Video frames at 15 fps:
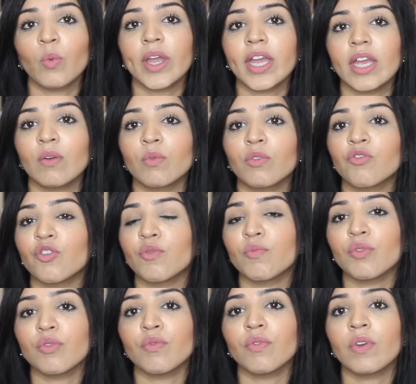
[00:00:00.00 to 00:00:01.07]
where it would
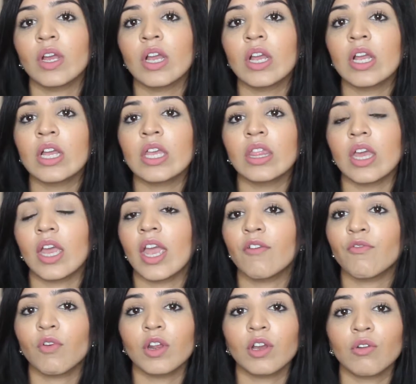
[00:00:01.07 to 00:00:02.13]
remove the hair
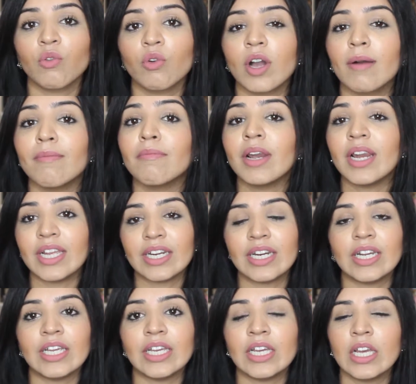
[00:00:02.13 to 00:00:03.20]
follicle
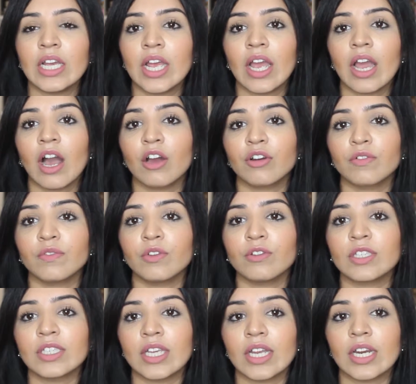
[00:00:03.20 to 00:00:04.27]
completely out of your
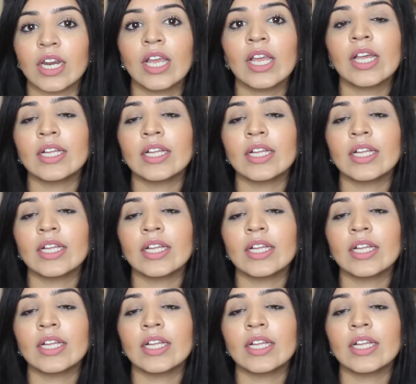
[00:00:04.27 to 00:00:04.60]
skin.